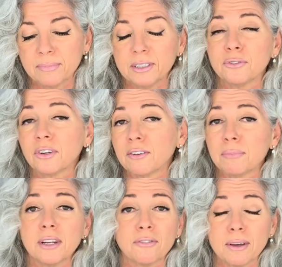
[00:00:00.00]
please forgive
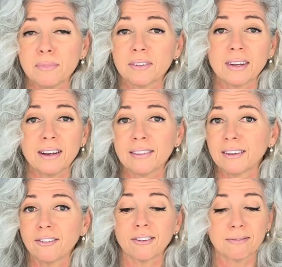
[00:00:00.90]
me. And if I missed
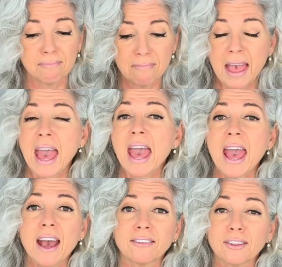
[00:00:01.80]
anything, just
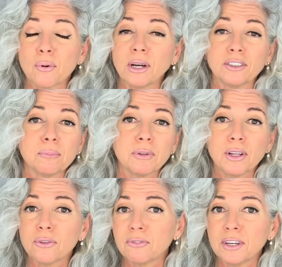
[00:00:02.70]
ask the question
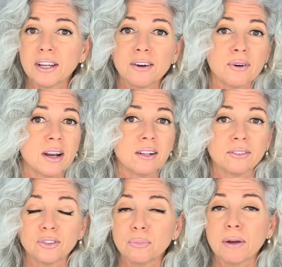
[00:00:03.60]
below the video and
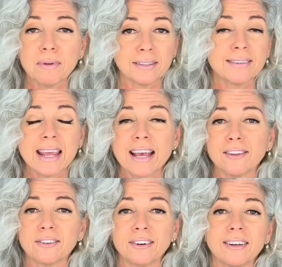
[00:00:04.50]
I'll do my best to
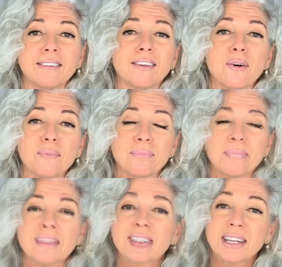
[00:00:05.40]
answer it. So
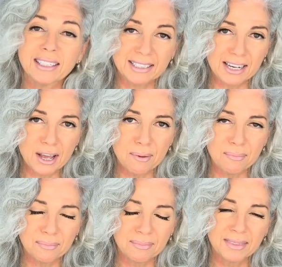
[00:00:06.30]
until next time,
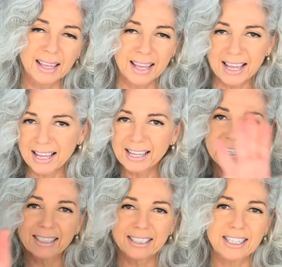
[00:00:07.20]

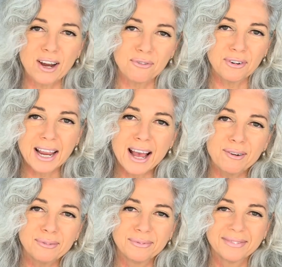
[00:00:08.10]
ciao for now.